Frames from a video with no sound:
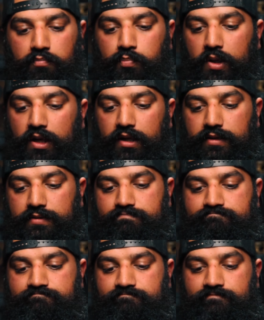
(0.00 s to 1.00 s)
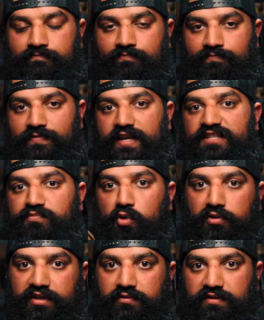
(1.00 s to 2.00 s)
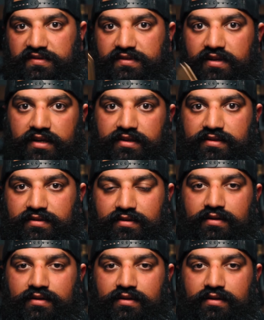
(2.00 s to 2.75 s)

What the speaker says: but it's molded to this light.